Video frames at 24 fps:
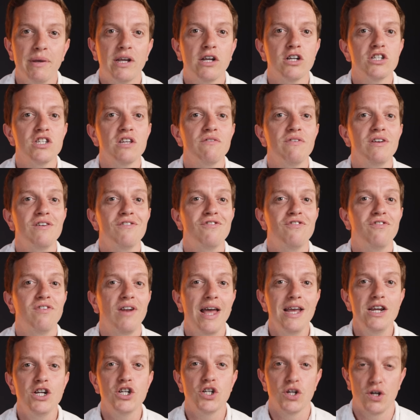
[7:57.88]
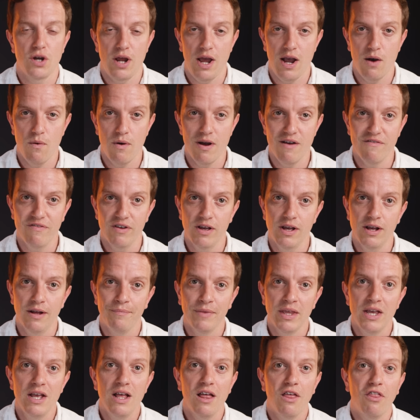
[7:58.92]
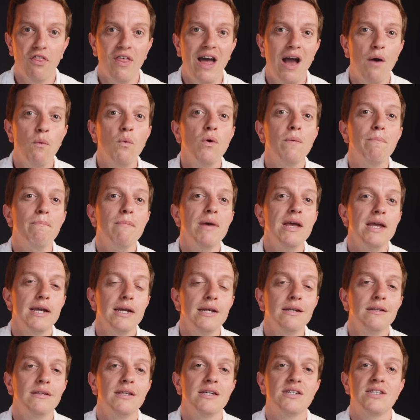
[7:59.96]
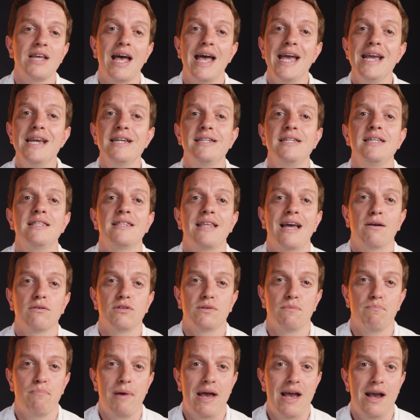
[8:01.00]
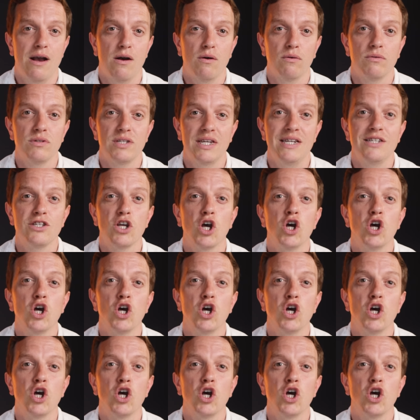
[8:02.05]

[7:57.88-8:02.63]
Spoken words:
Because of inflation, however, that would mean this £80,000 is